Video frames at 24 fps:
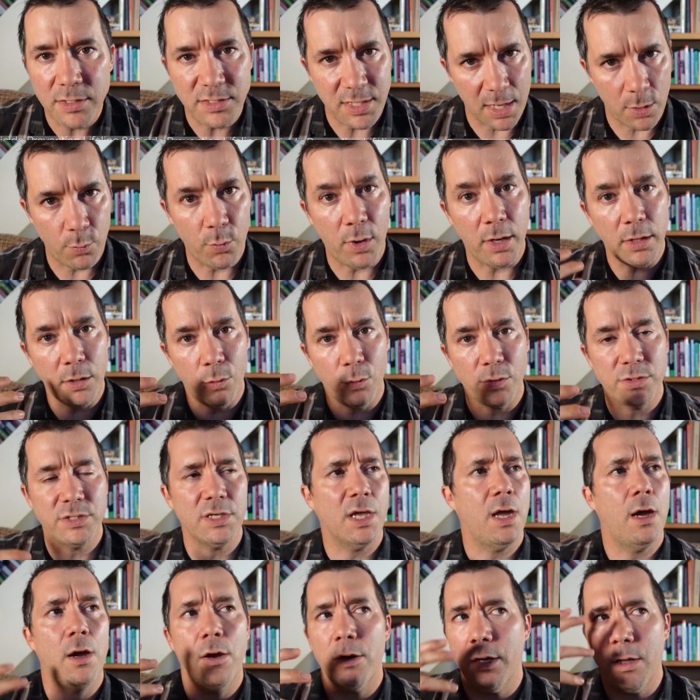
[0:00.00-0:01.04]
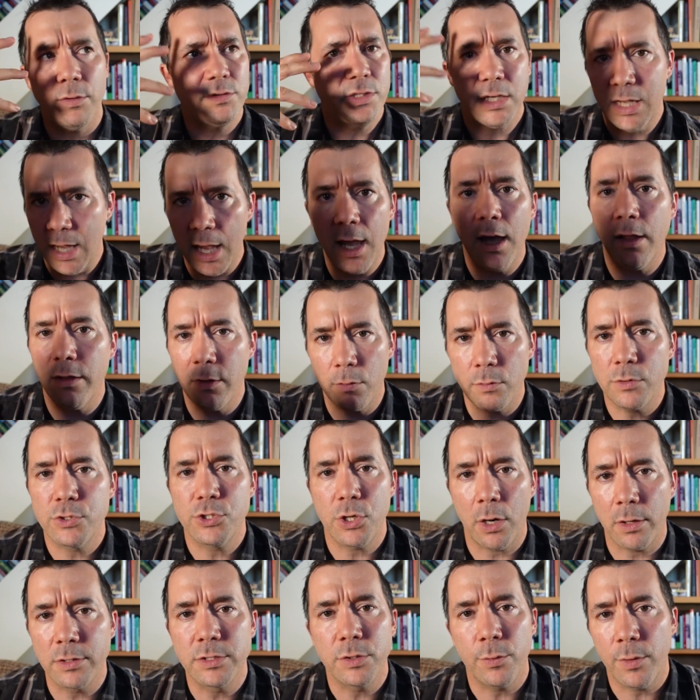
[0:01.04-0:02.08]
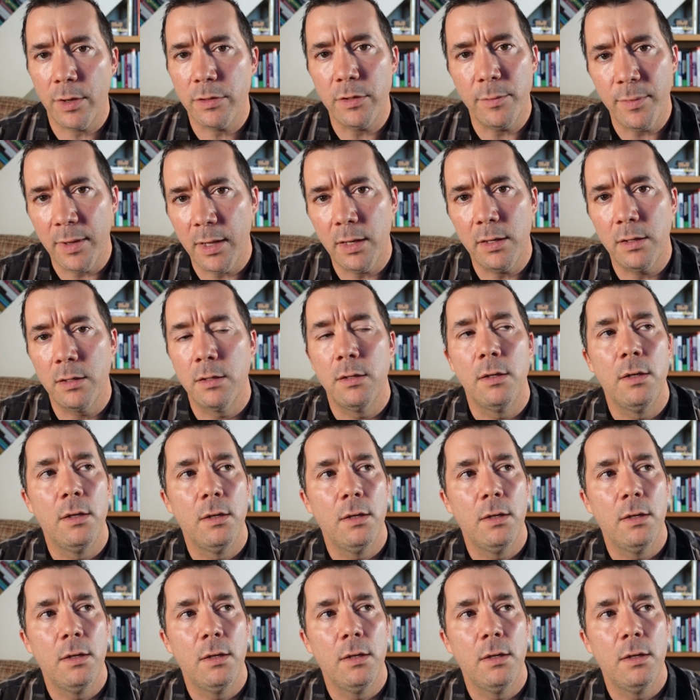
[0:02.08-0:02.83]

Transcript: Is that why you were scared? And I was like, yeah, there were sharks around the bed.